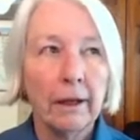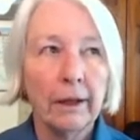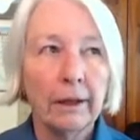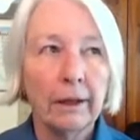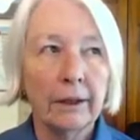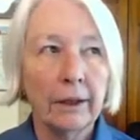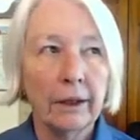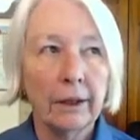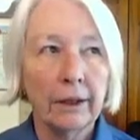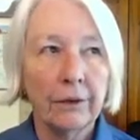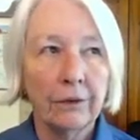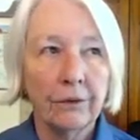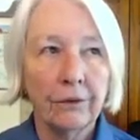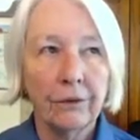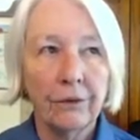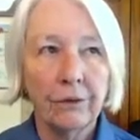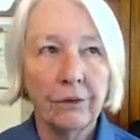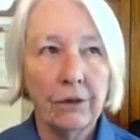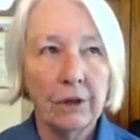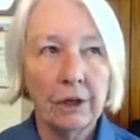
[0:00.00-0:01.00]
And
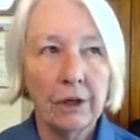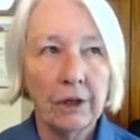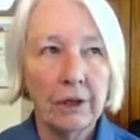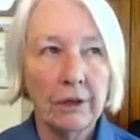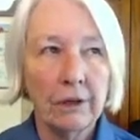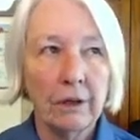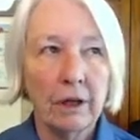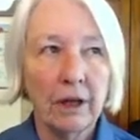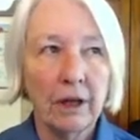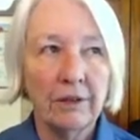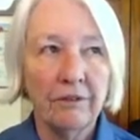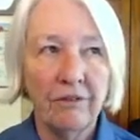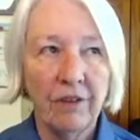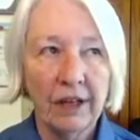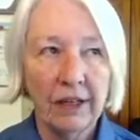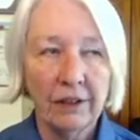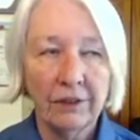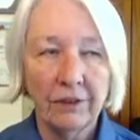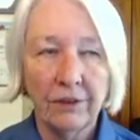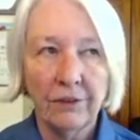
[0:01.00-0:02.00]
it's the
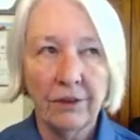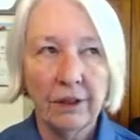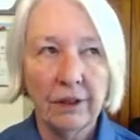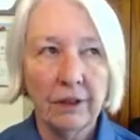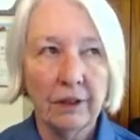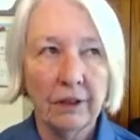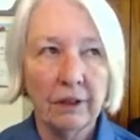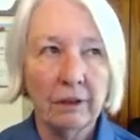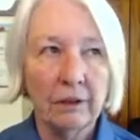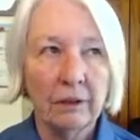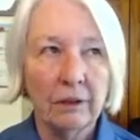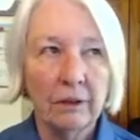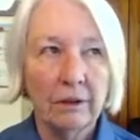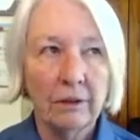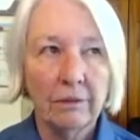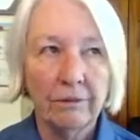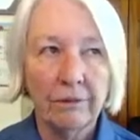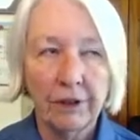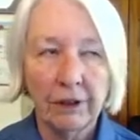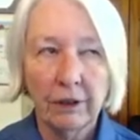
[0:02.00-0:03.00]
Advancing
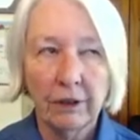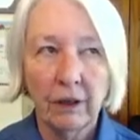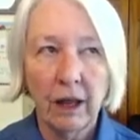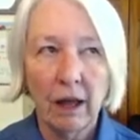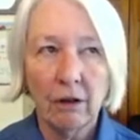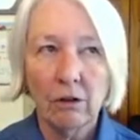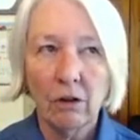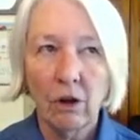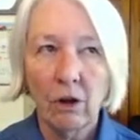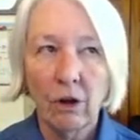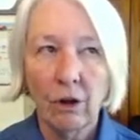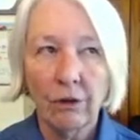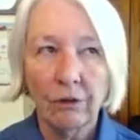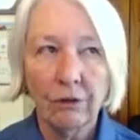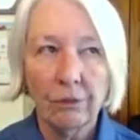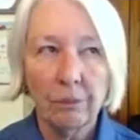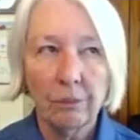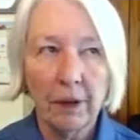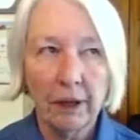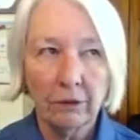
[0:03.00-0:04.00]
Fetal Alcohol
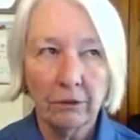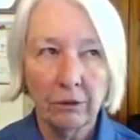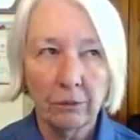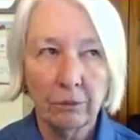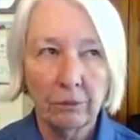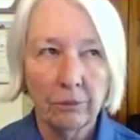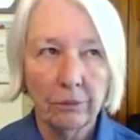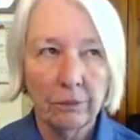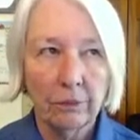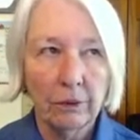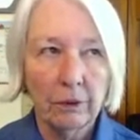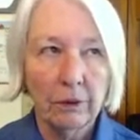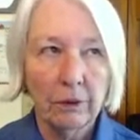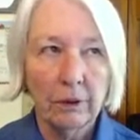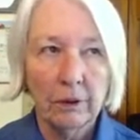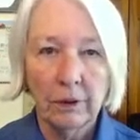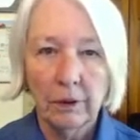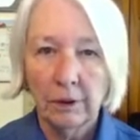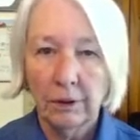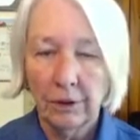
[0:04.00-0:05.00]
Spectrum
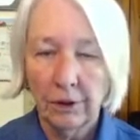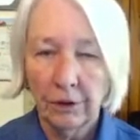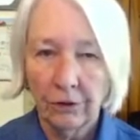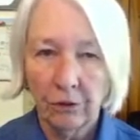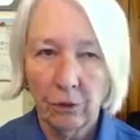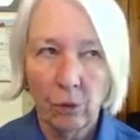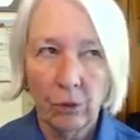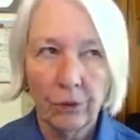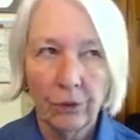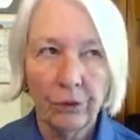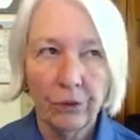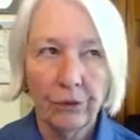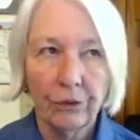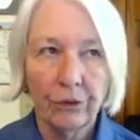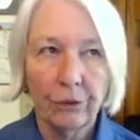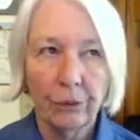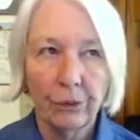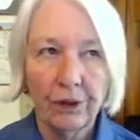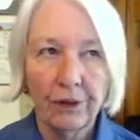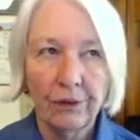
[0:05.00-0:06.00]

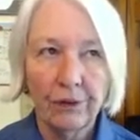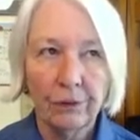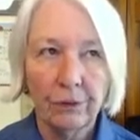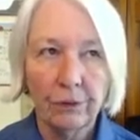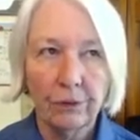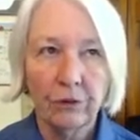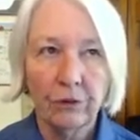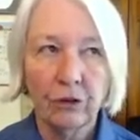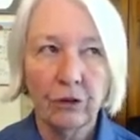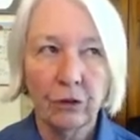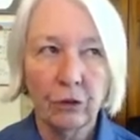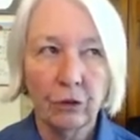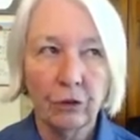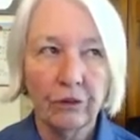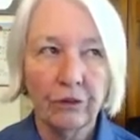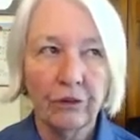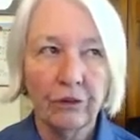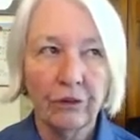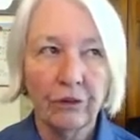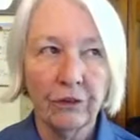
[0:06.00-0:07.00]
Disorders Research
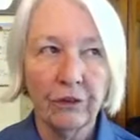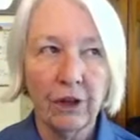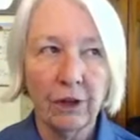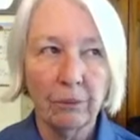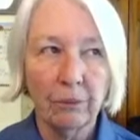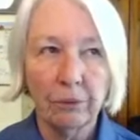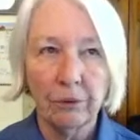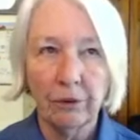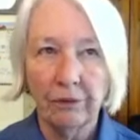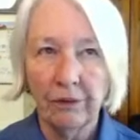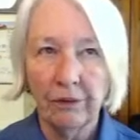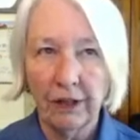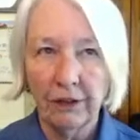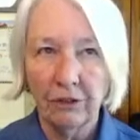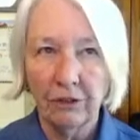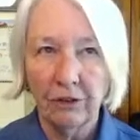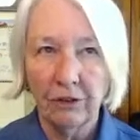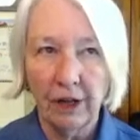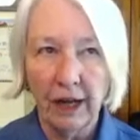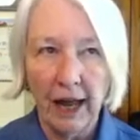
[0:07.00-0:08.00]
Services and
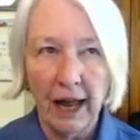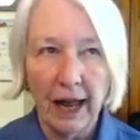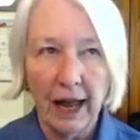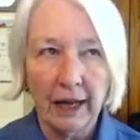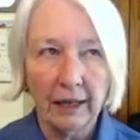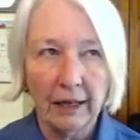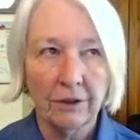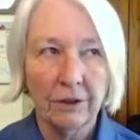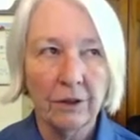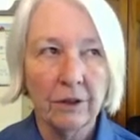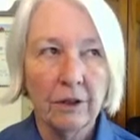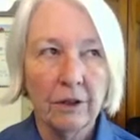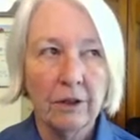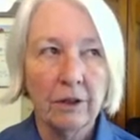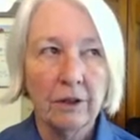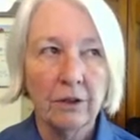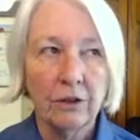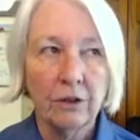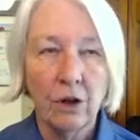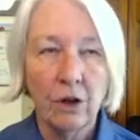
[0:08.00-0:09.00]
Prevention Act,
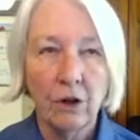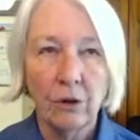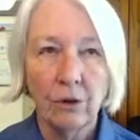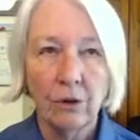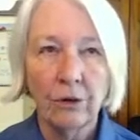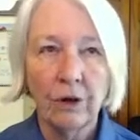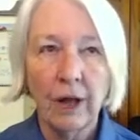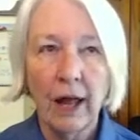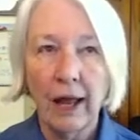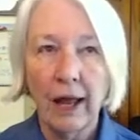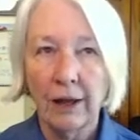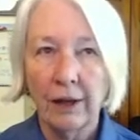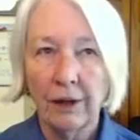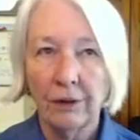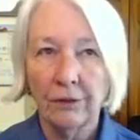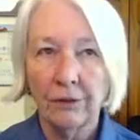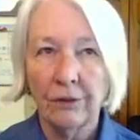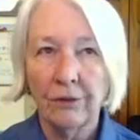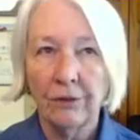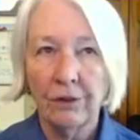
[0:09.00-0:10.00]
known
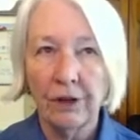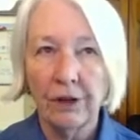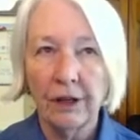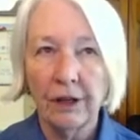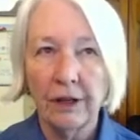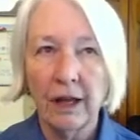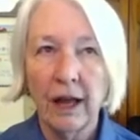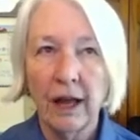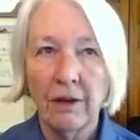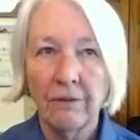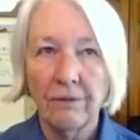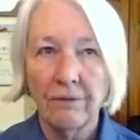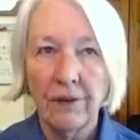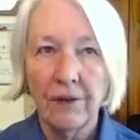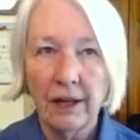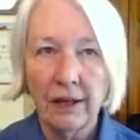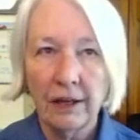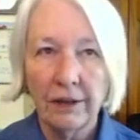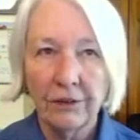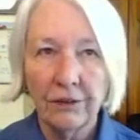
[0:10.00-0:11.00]
as the
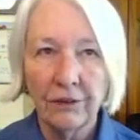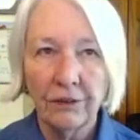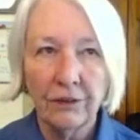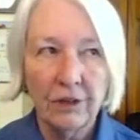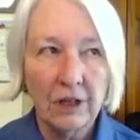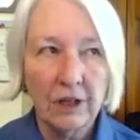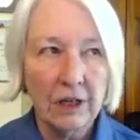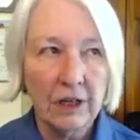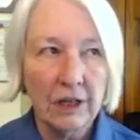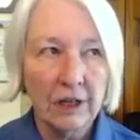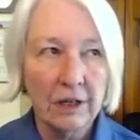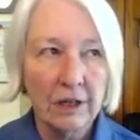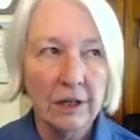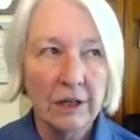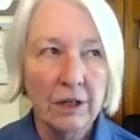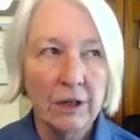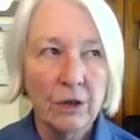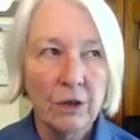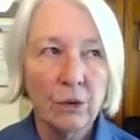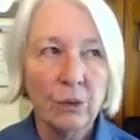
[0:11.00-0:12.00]

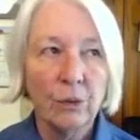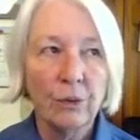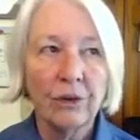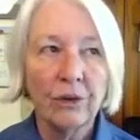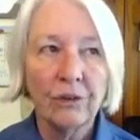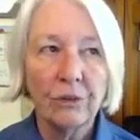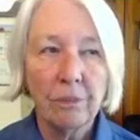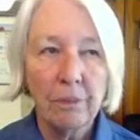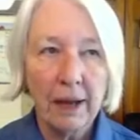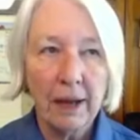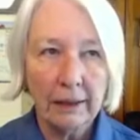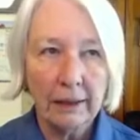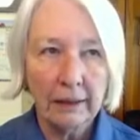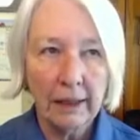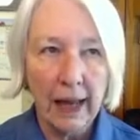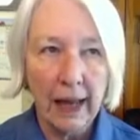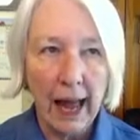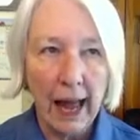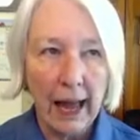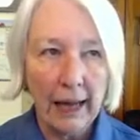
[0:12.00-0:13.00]
FASD
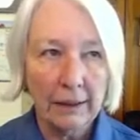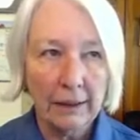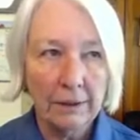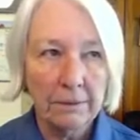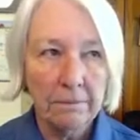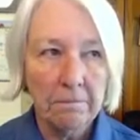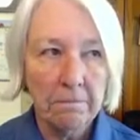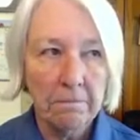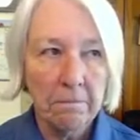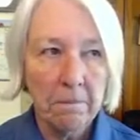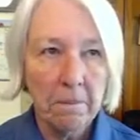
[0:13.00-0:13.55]
Respect Act.